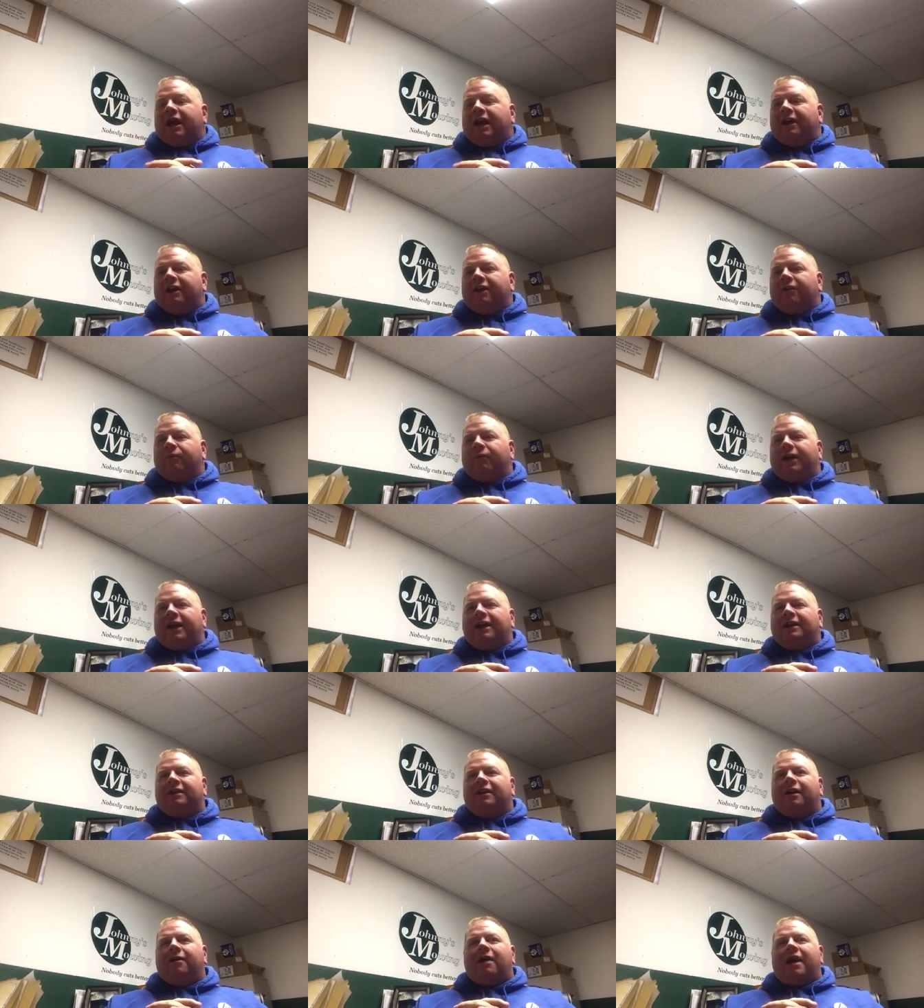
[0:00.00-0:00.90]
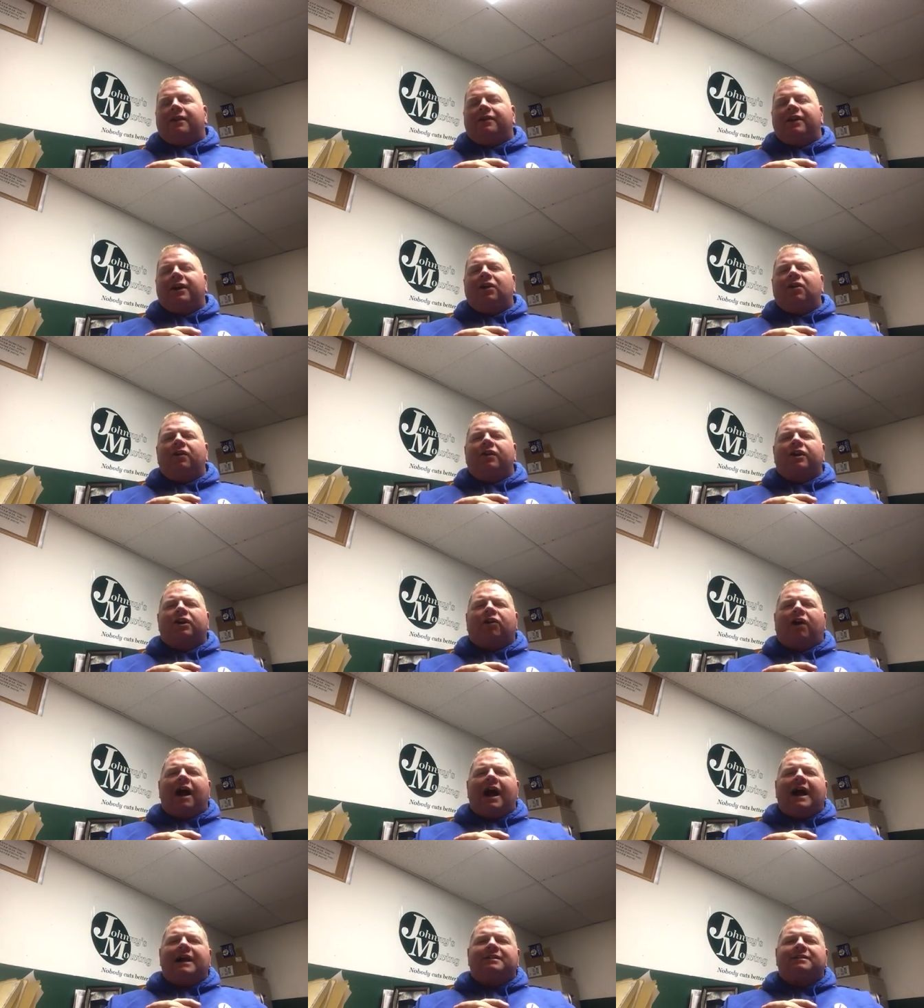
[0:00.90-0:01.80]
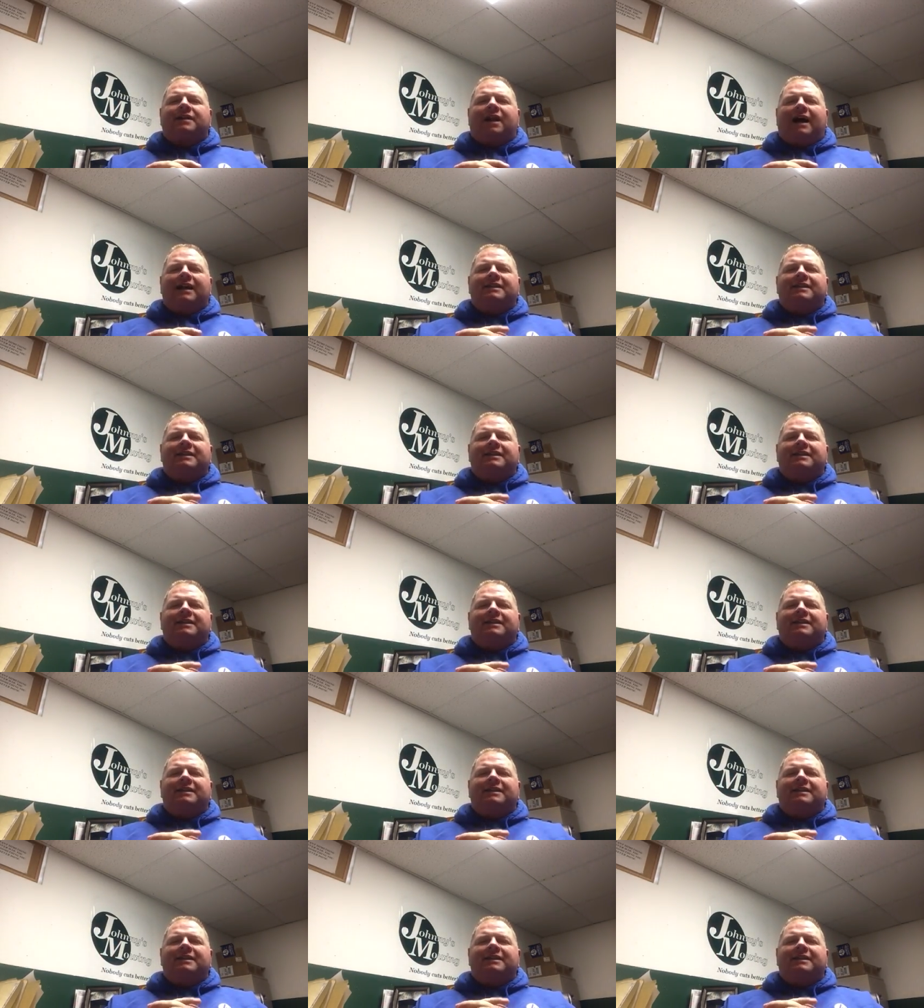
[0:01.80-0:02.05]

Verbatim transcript: and then we ended up i think on the grass